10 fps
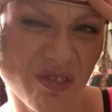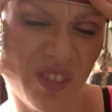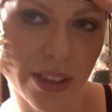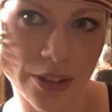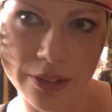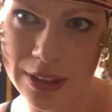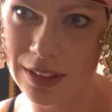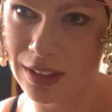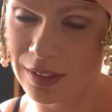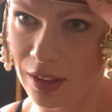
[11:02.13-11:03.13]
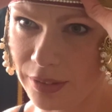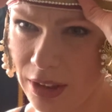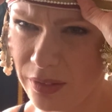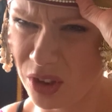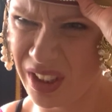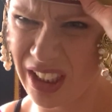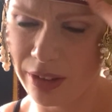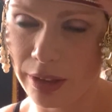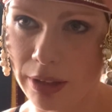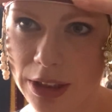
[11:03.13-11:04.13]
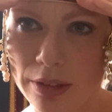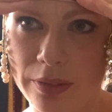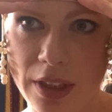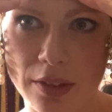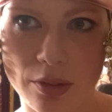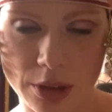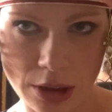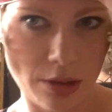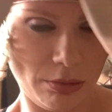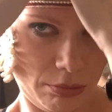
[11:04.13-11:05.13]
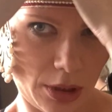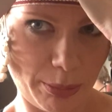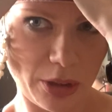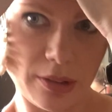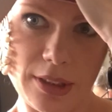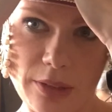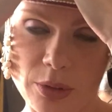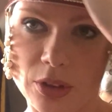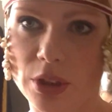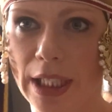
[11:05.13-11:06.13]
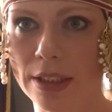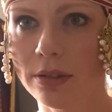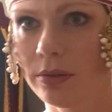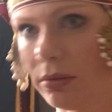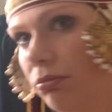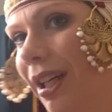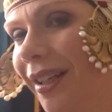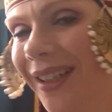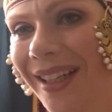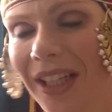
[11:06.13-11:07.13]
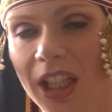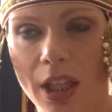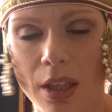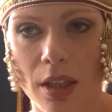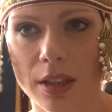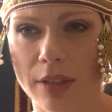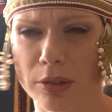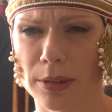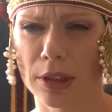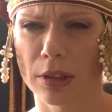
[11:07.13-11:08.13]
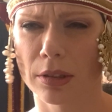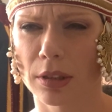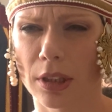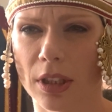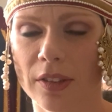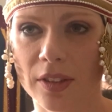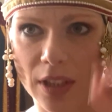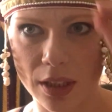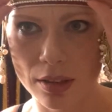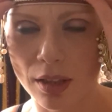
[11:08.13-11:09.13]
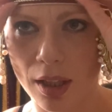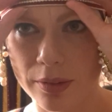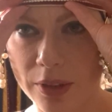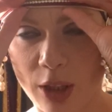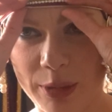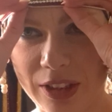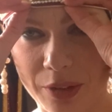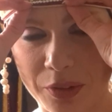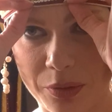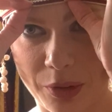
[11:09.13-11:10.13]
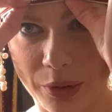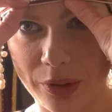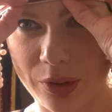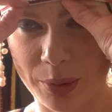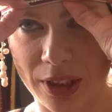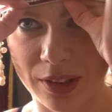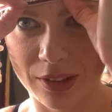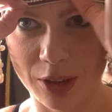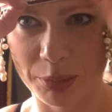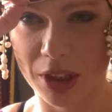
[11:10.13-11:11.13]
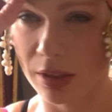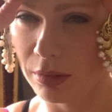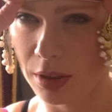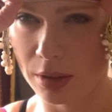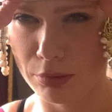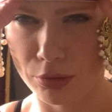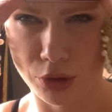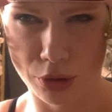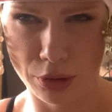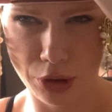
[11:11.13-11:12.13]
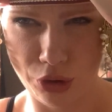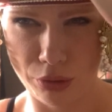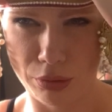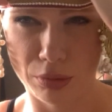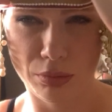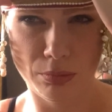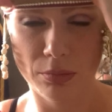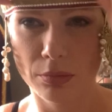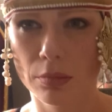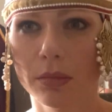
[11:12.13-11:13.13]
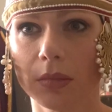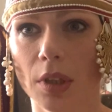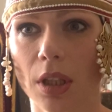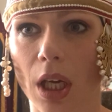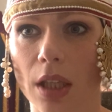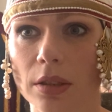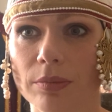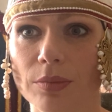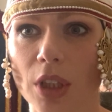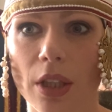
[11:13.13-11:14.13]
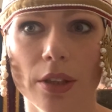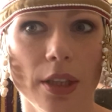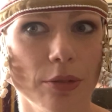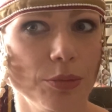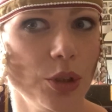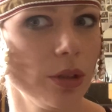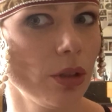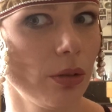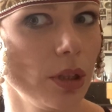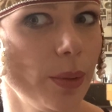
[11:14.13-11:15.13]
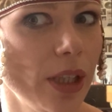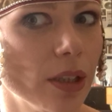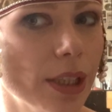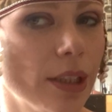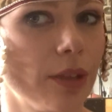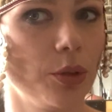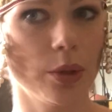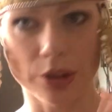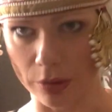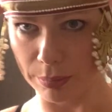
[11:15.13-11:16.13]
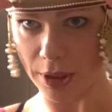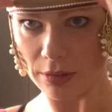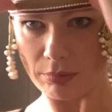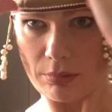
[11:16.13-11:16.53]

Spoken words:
You'll notice that this often gives you angry Russian face, which I believe is attractive. Everybody's always like this. And I've caught myself in photos when it has slipped down and it will literally do that. Now, you can totally wear it like that if you want to, but